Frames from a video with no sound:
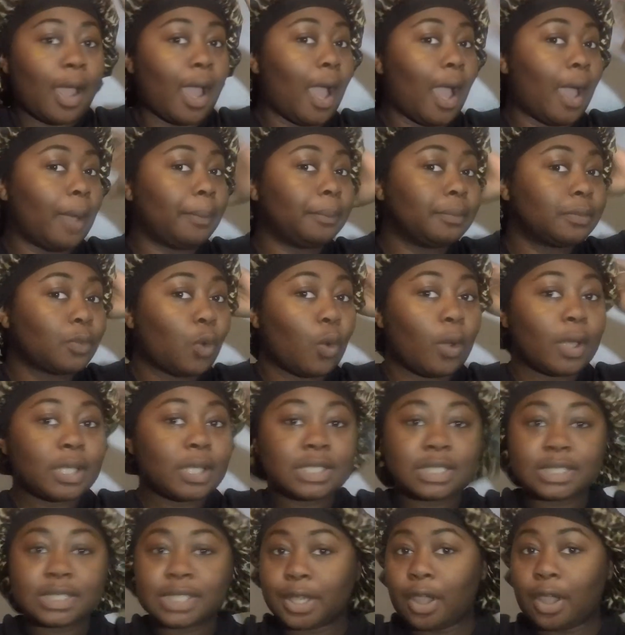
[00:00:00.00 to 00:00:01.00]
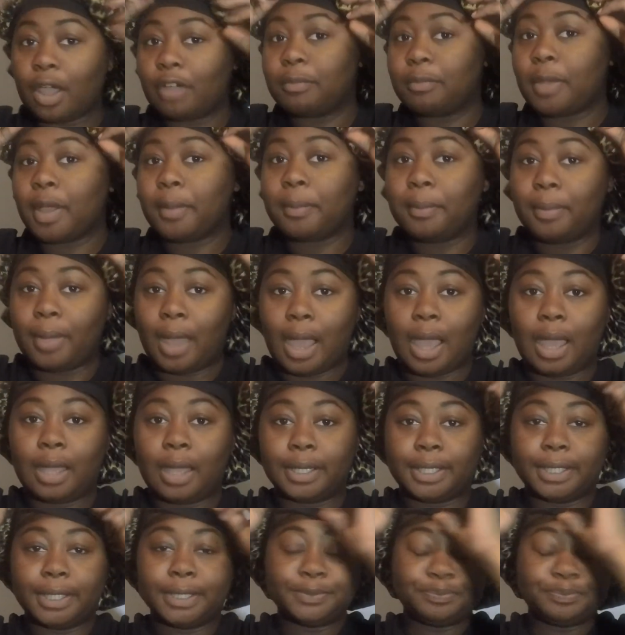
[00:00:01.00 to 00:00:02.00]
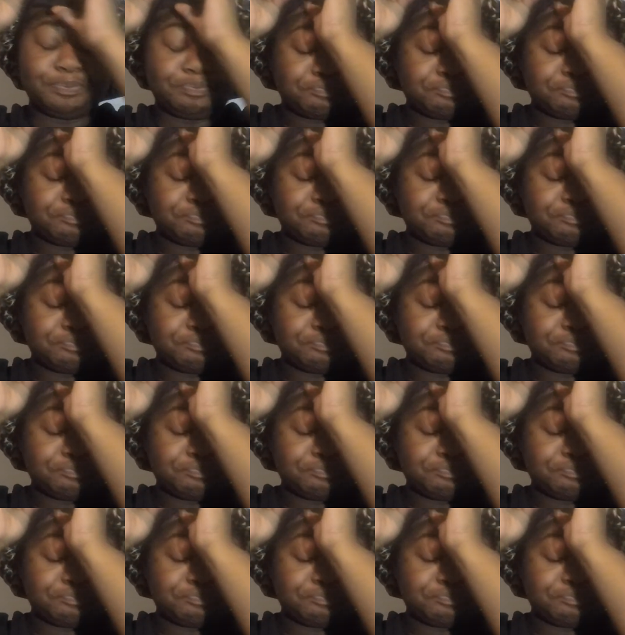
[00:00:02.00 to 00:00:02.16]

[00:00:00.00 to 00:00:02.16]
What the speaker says: I'm going to take off my bonnet.